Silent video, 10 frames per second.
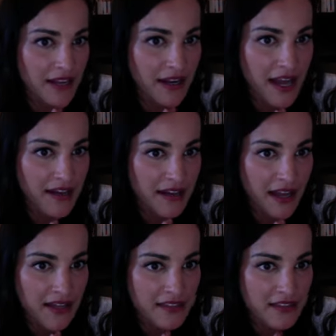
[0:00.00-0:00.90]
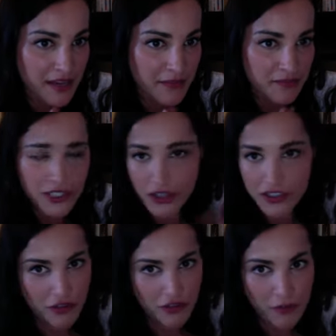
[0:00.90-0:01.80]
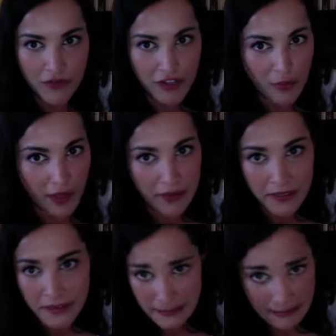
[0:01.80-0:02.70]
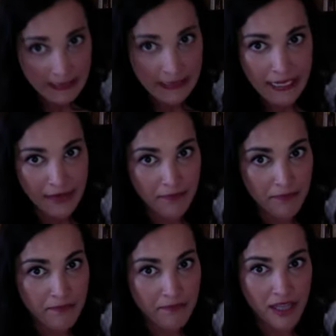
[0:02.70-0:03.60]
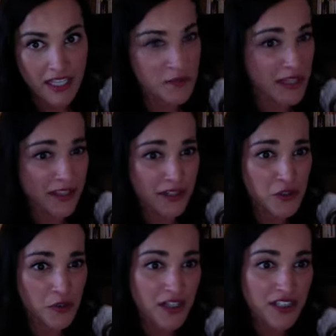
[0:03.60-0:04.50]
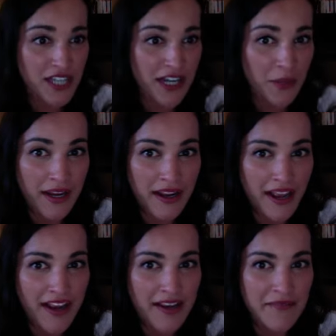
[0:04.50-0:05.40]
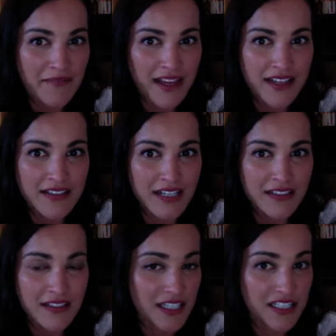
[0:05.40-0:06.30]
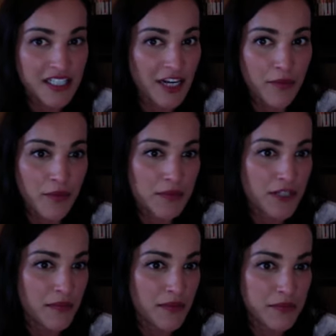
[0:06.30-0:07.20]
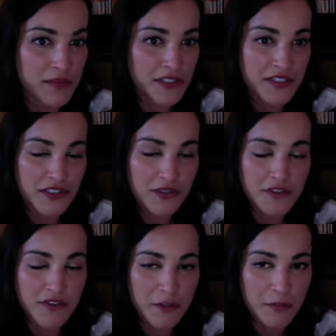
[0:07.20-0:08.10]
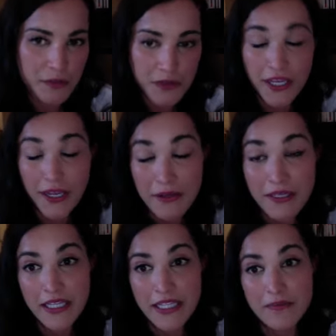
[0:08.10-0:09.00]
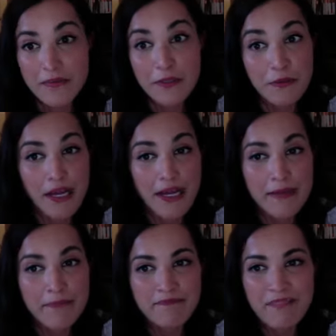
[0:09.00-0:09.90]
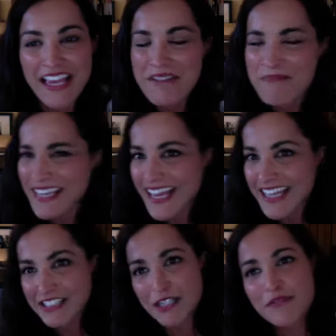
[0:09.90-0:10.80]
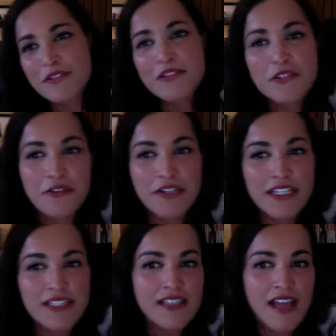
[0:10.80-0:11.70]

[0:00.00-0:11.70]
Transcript: hand in hand. She got to know them all really well, and has been there so much anyway. And it just kind of popped up as a position that was available. So yeah, that's pretty cool. But yeah, in terms of the stories,